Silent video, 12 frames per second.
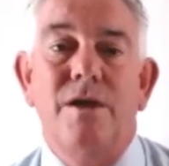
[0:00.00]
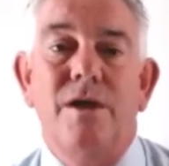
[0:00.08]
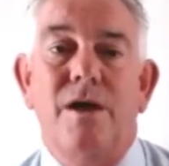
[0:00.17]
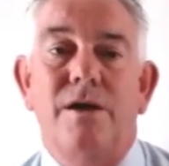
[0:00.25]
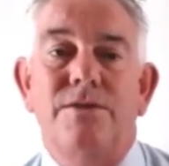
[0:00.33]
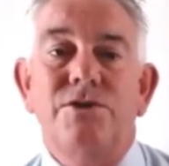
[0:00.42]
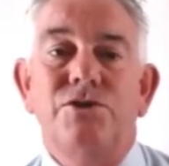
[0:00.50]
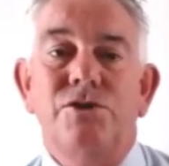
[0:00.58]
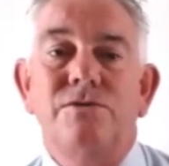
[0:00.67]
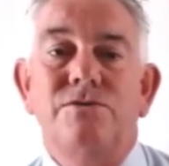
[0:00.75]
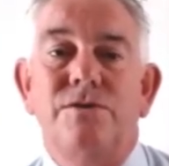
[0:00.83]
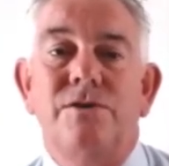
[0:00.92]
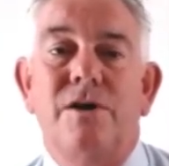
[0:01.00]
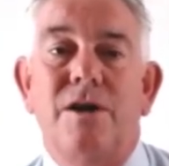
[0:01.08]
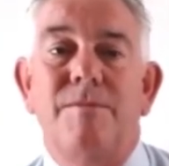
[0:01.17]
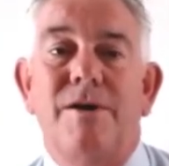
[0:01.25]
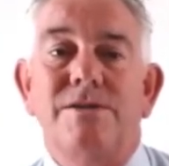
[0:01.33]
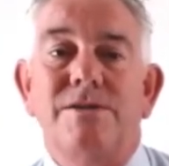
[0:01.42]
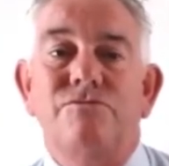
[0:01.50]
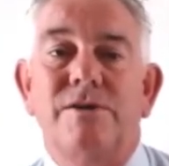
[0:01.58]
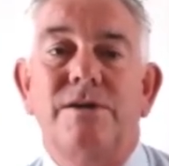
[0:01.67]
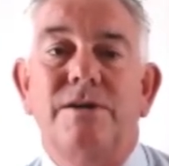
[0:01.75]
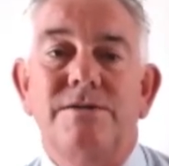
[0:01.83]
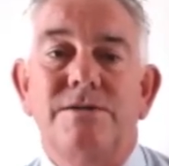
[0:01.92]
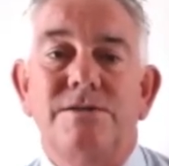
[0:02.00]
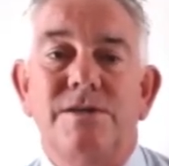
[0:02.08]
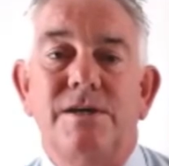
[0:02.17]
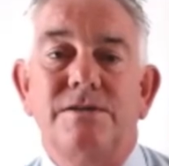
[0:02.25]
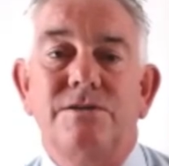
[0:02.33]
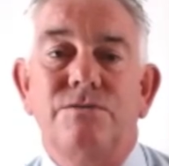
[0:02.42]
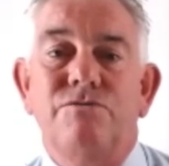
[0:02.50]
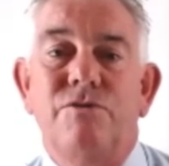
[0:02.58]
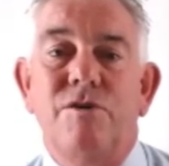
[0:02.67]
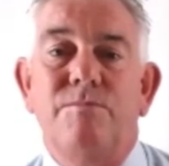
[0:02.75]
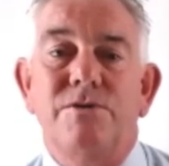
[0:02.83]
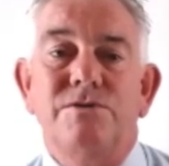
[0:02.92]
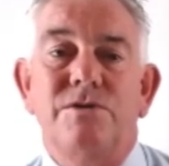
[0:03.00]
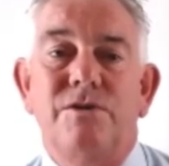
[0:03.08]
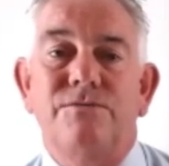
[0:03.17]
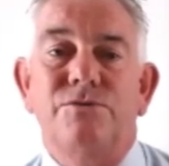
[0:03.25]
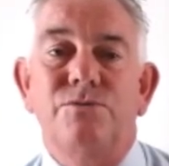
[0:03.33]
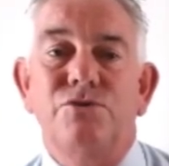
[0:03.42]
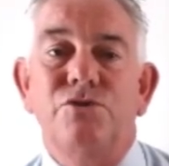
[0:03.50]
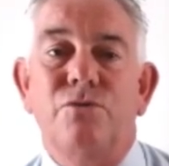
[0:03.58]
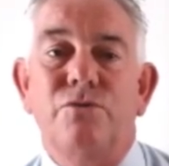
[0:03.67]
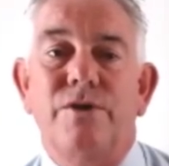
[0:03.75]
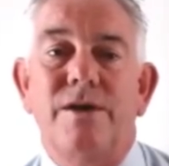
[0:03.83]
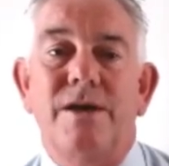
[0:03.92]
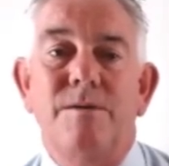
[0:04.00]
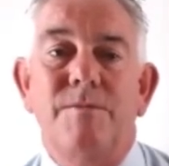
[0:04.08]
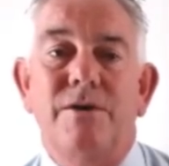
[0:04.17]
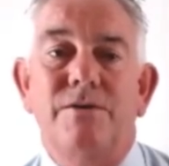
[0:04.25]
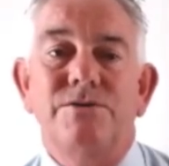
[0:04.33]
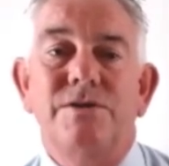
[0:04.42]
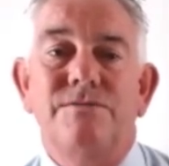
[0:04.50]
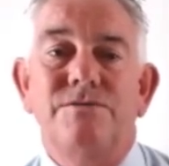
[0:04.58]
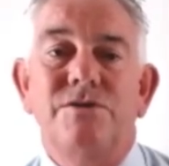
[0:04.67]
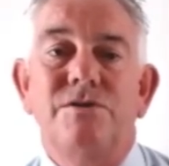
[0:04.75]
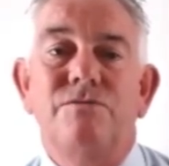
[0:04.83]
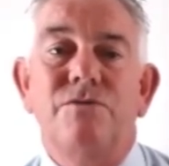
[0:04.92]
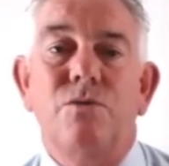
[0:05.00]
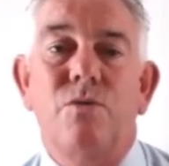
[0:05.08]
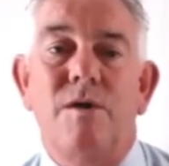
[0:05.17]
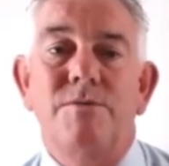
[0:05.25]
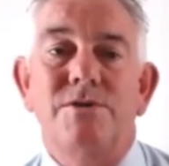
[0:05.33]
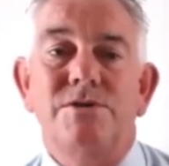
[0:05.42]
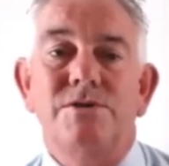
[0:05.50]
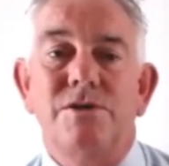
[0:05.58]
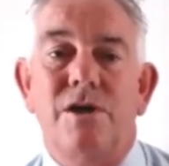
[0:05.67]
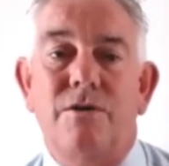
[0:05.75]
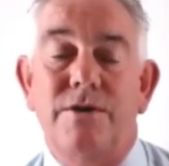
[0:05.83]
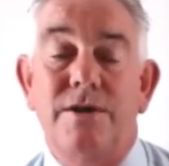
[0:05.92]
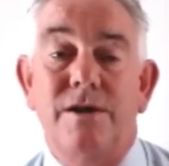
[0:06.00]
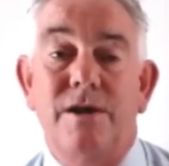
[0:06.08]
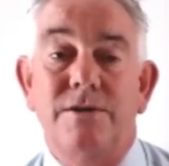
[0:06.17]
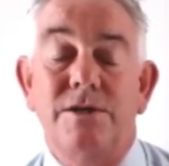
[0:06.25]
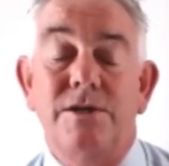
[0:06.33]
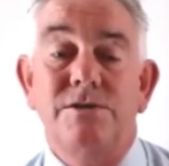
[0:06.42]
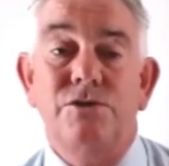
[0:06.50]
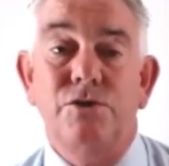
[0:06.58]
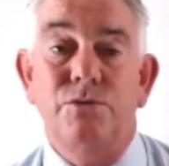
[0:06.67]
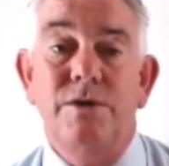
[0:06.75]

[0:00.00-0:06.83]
This shows that the Isle of Man's regulated sector is robust enough to ensure that AML CFT requirements are adhered to,